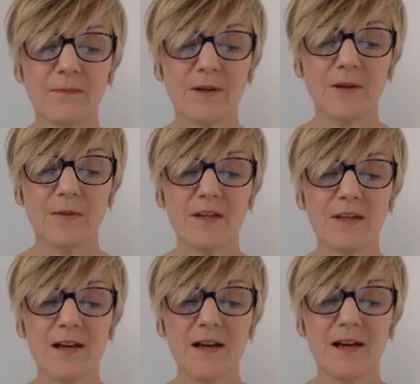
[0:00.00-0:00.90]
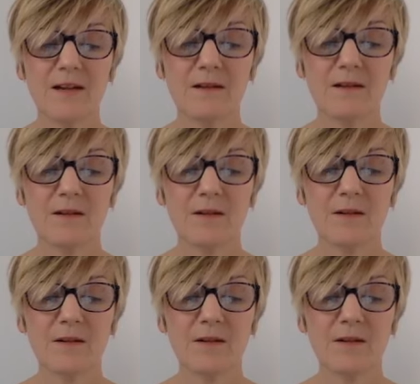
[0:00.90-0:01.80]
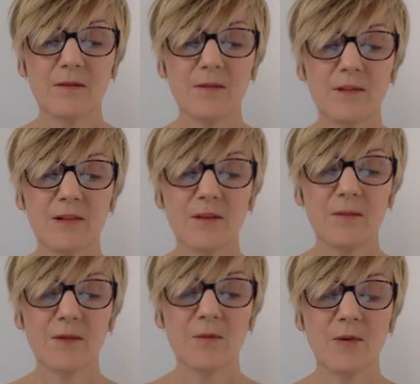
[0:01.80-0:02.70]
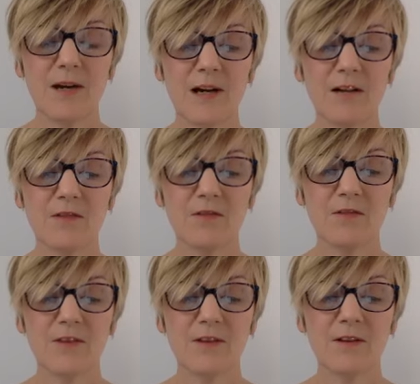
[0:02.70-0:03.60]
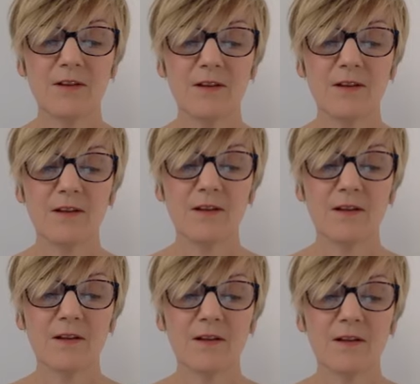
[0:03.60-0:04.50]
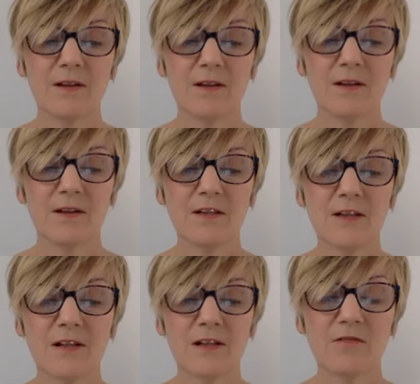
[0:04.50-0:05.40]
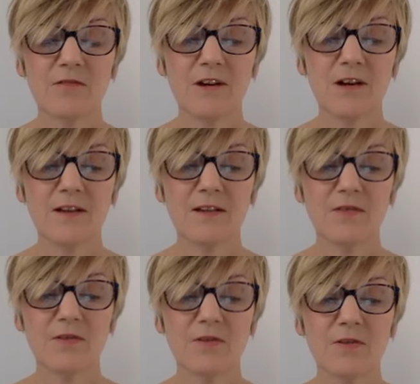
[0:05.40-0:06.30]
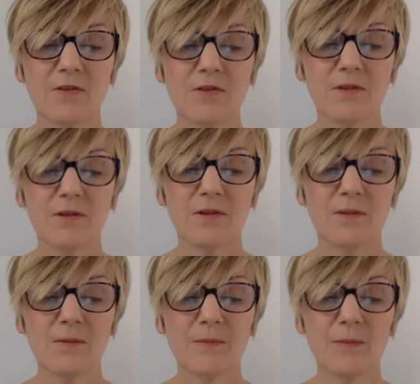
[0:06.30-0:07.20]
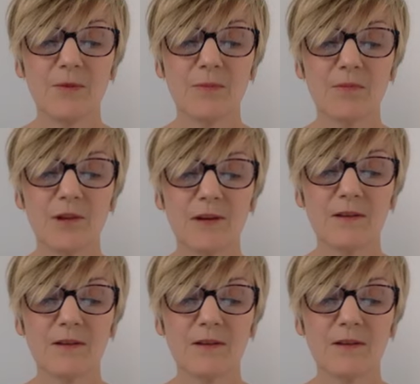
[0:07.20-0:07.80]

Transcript: Perhaps again, becoming aware of the gentle rise and fall with the breath.